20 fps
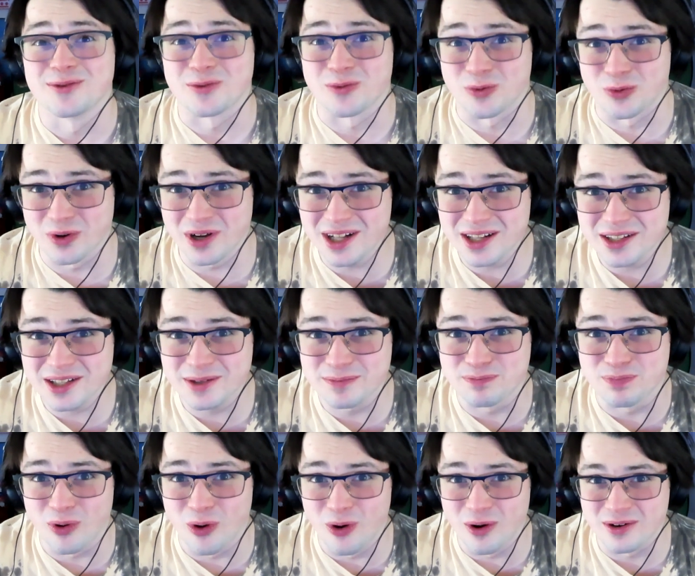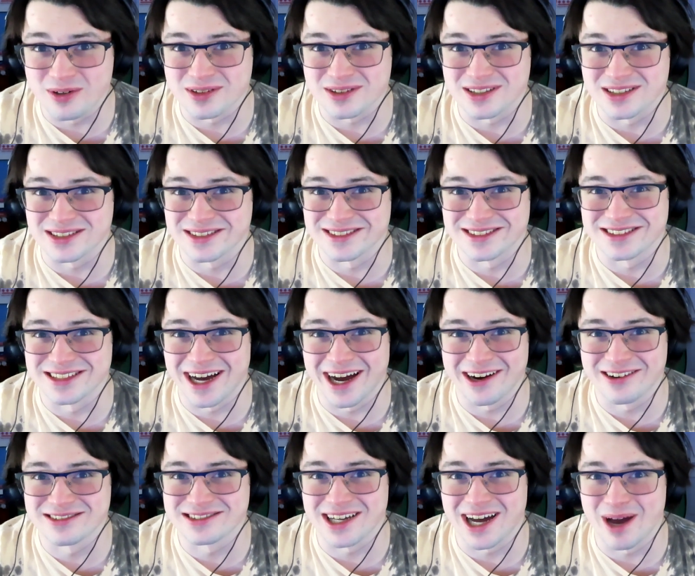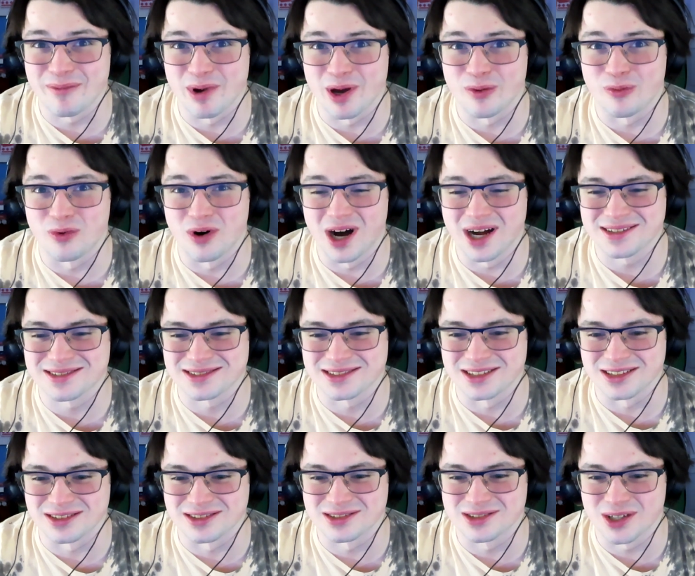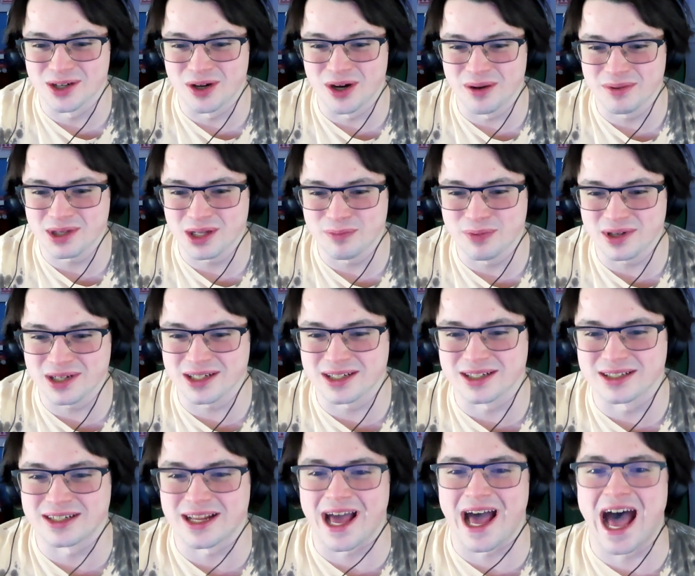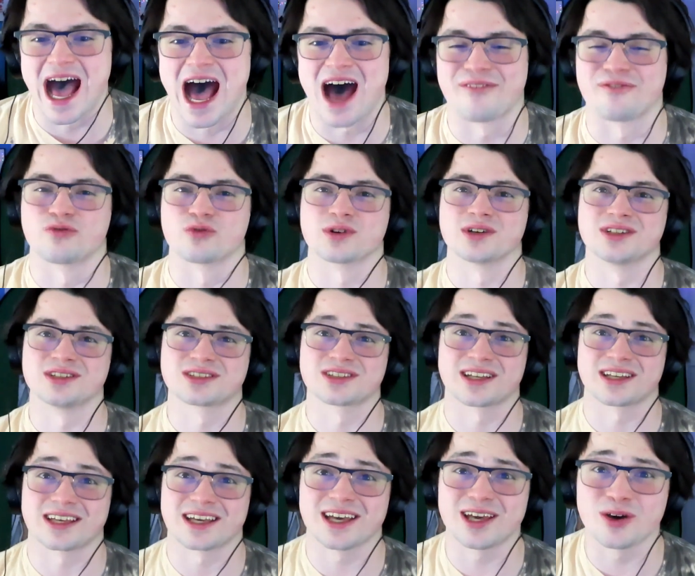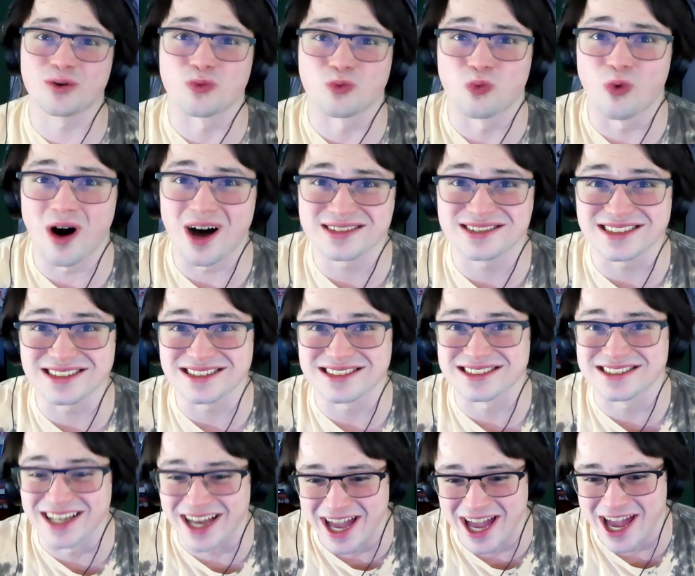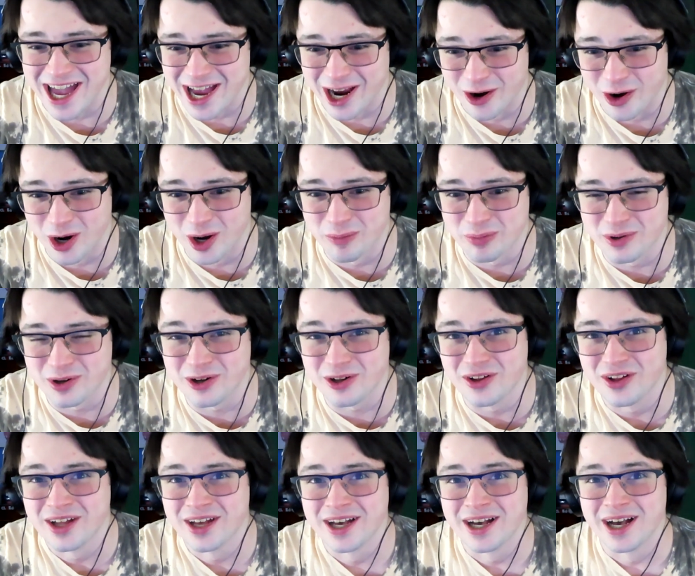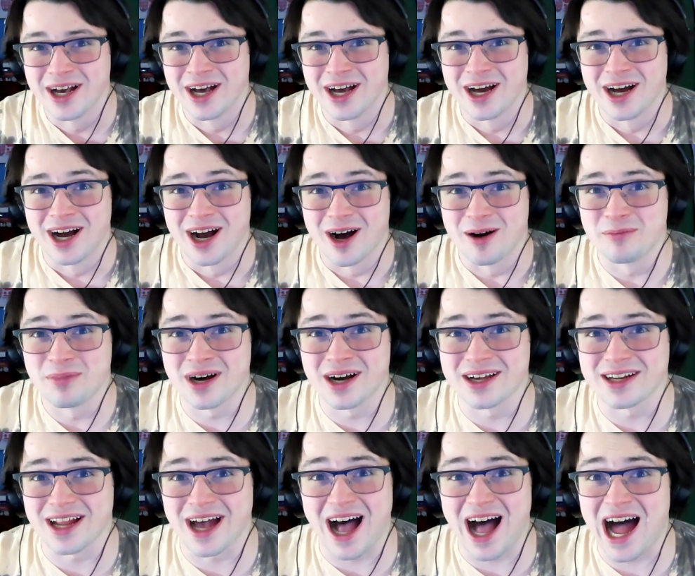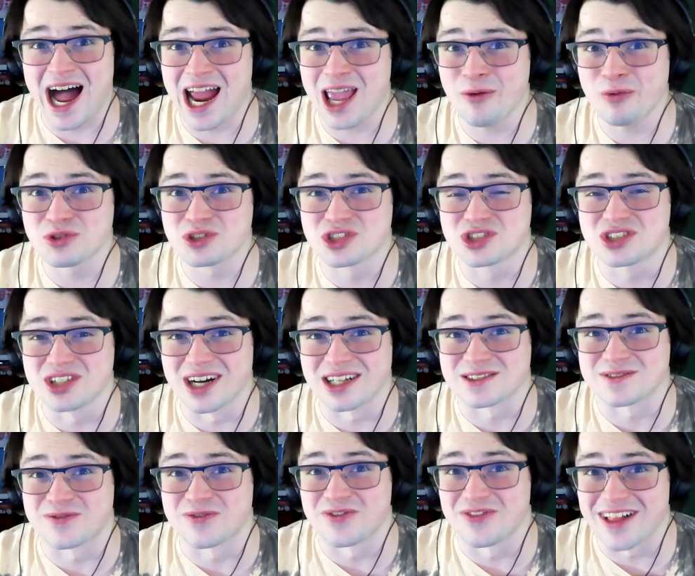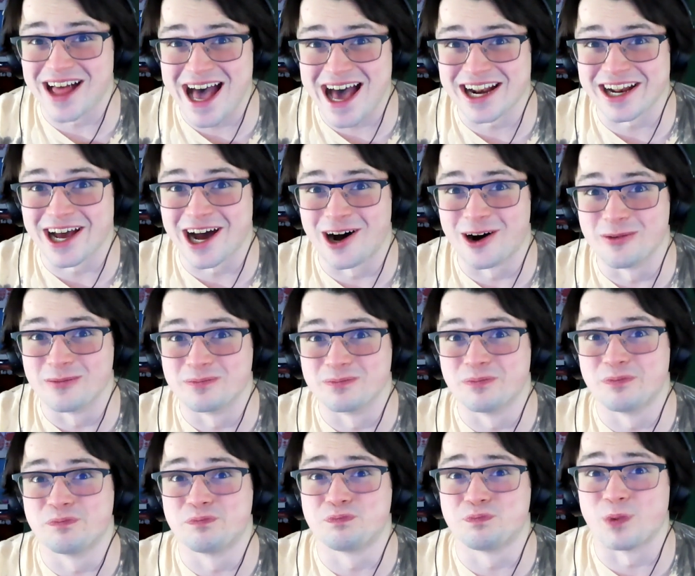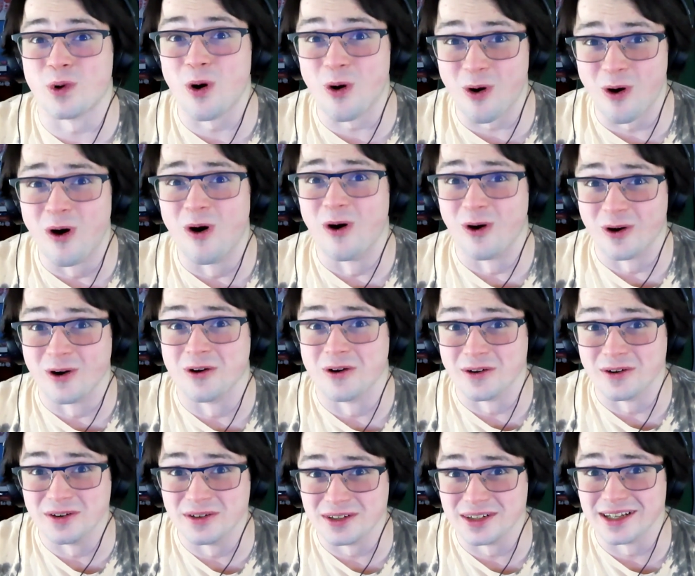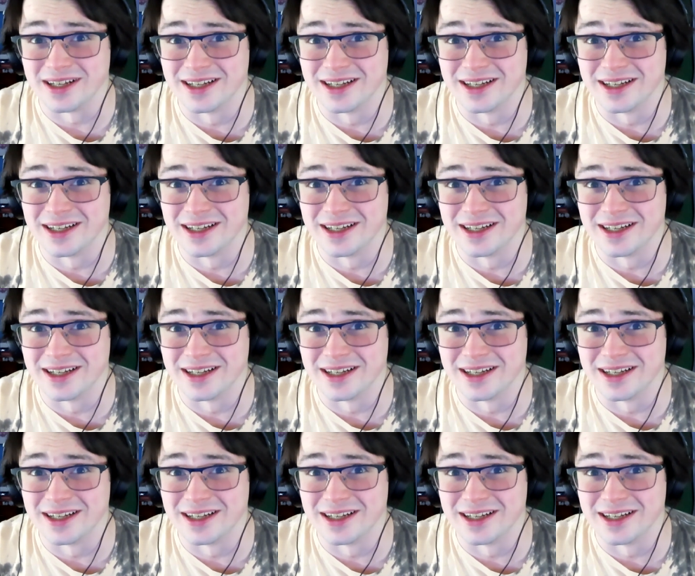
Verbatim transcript: really bored this entire time I watched it, so I'm gonna put it an average. Like, it wasn't terrible, but I was just flat out bored.